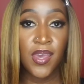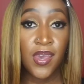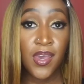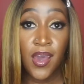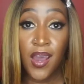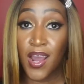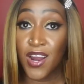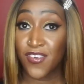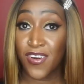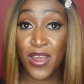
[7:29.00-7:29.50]

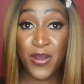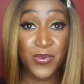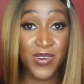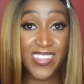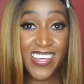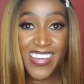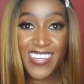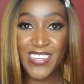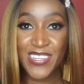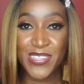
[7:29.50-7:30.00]
All right, well, that
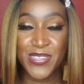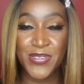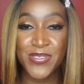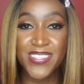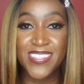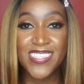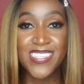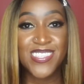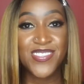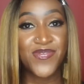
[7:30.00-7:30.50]
concludes
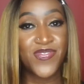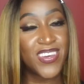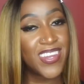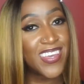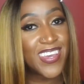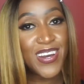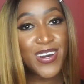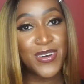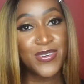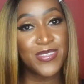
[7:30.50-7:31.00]
this
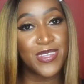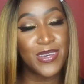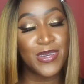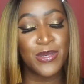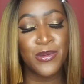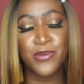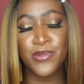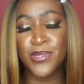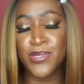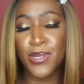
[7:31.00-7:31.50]
video. Thank you
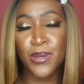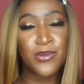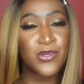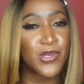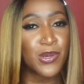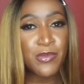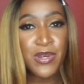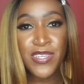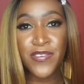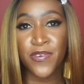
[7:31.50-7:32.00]
so, so
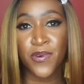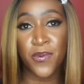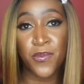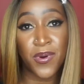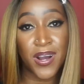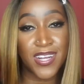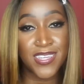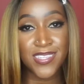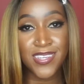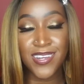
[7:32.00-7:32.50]
much for
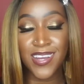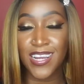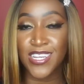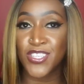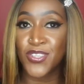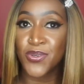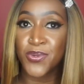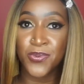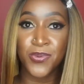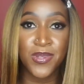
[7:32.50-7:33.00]
watching. I
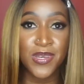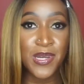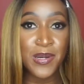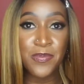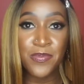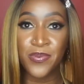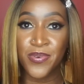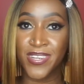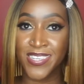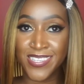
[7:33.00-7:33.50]
truly
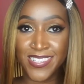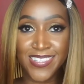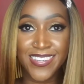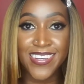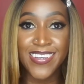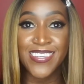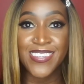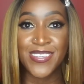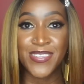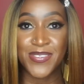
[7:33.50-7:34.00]
appreciate
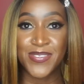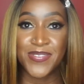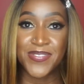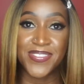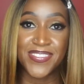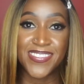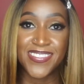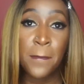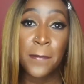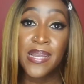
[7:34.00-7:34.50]
you.
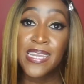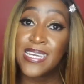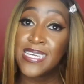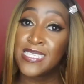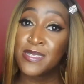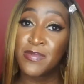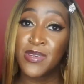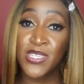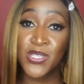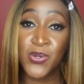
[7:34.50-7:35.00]
Please
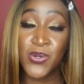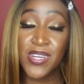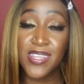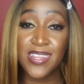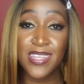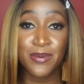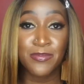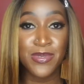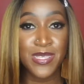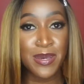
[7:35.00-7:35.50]
be sure to
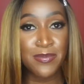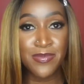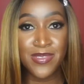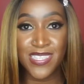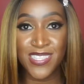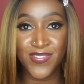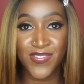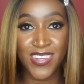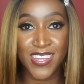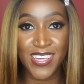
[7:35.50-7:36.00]
thumbs up this
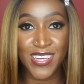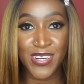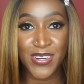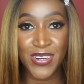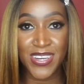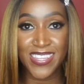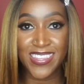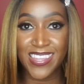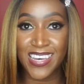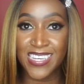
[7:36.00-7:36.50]
video,
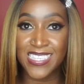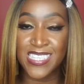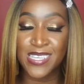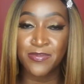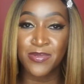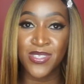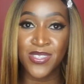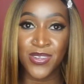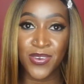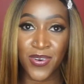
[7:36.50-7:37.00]
hit that
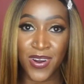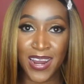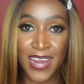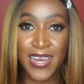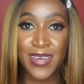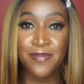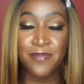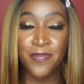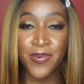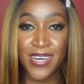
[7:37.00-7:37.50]

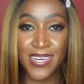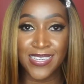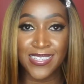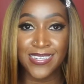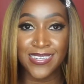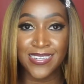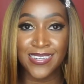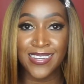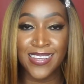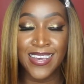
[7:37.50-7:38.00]
subscribe
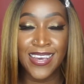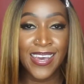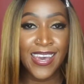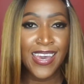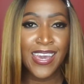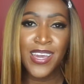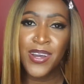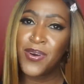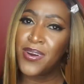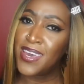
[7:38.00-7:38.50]
button, and
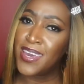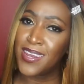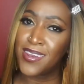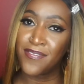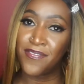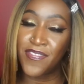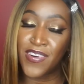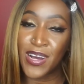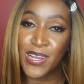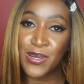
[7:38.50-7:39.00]
go ahead and
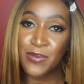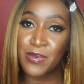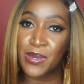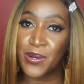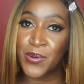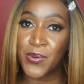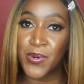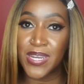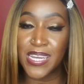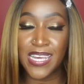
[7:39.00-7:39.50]
follow me
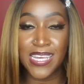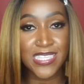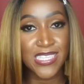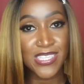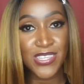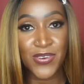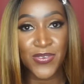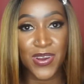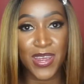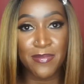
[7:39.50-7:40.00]
on
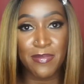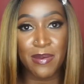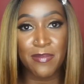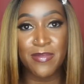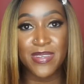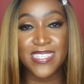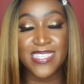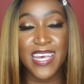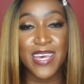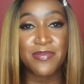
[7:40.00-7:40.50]
Instagram at
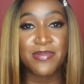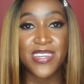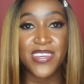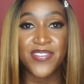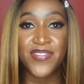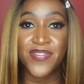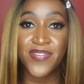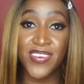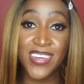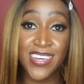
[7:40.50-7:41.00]

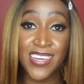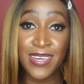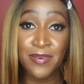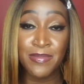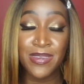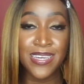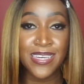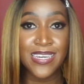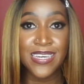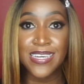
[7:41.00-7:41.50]
MissEbonyV,
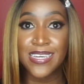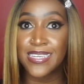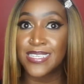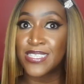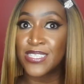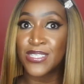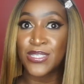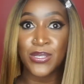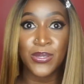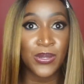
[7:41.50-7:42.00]
because
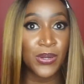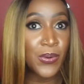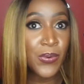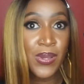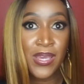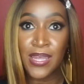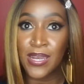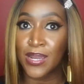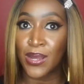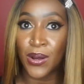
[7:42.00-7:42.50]
you don't
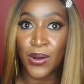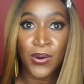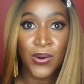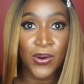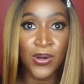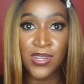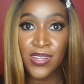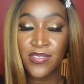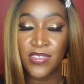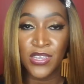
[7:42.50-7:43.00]
get all
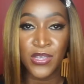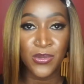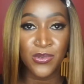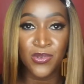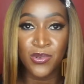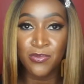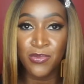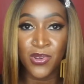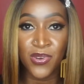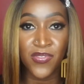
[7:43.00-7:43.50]
of the YouTube
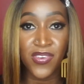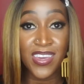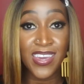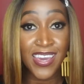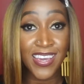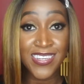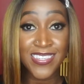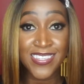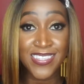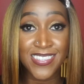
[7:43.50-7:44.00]

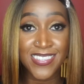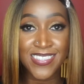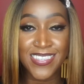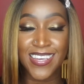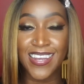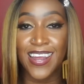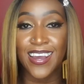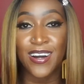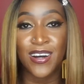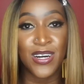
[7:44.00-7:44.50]
notifications, and I
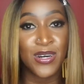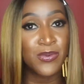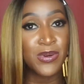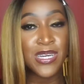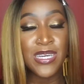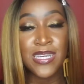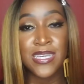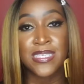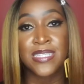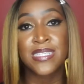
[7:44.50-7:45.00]

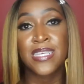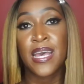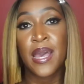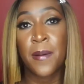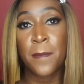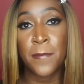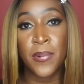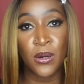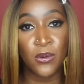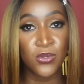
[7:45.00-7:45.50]
always
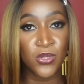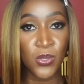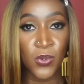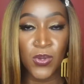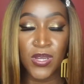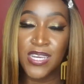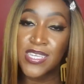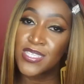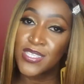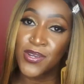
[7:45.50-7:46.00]
post on
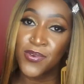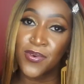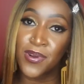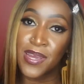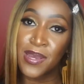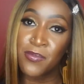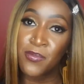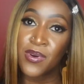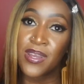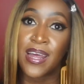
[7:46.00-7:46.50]

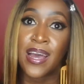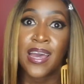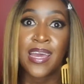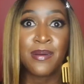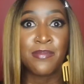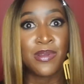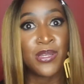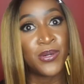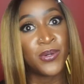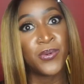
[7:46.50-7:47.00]
Instagram what I
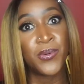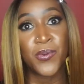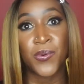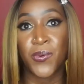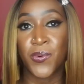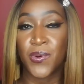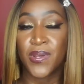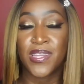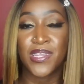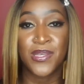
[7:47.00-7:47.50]
upload
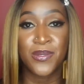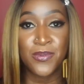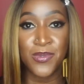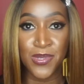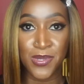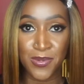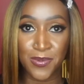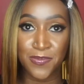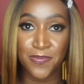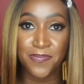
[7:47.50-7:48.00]
on
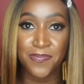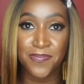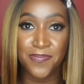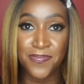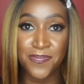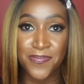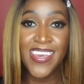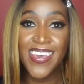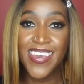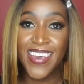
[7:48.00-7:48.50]
YouTube.
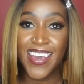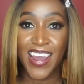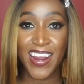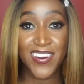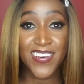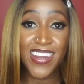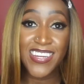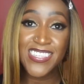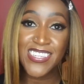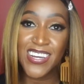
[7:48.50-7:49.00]
All
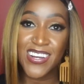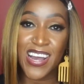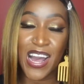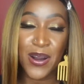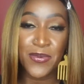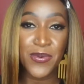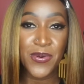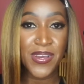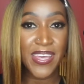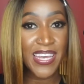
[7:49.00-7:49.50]
right, y'all. I
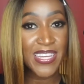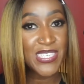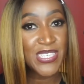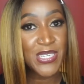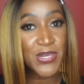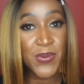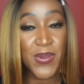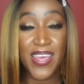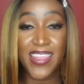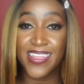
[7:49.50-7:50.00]
will catch you
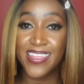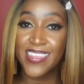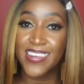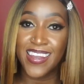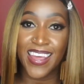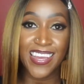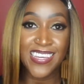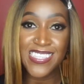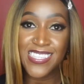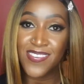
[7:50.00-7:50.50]
in the
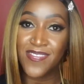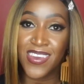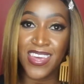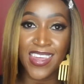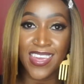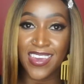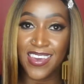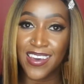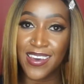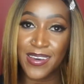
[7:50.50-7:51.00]
next video.
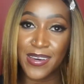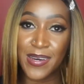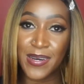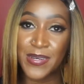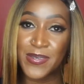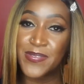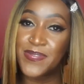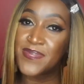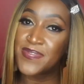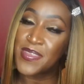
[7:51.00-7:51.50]

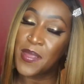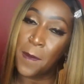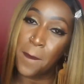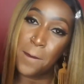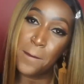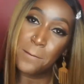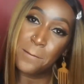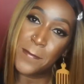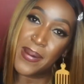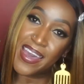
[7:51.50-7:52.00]

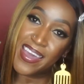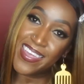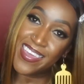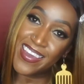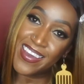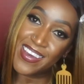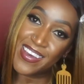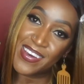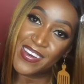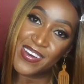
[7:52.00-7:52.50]
Bye,
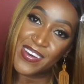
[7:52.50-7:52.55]
y'all.